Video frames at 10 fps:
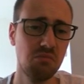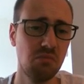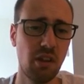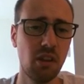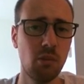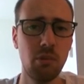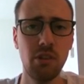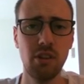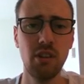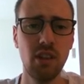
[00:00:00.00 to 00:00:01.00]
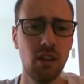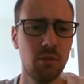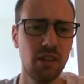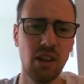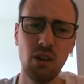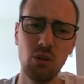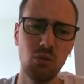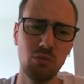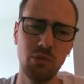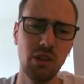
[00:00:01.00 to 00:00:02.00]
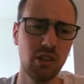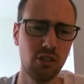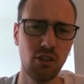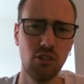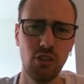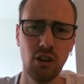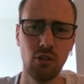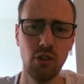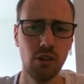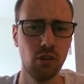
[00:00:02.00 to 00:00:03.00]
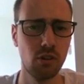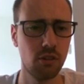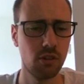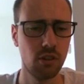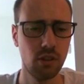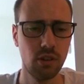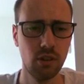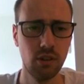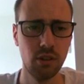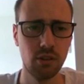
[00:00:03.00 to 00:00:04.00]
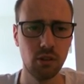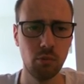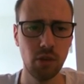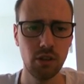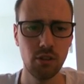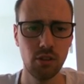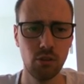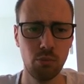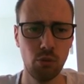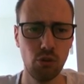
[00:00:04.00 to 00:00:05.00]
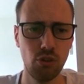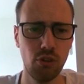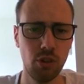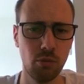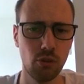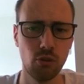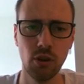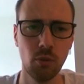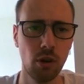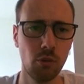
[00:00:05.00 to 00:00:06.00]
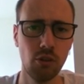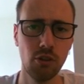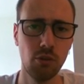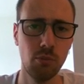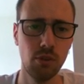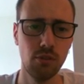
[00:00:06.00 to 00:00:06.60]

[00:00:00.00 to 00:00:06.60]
end up in his endgame, and now being exchanged down really hurts. So Black decides to push the d pawn straight away, which is a good move.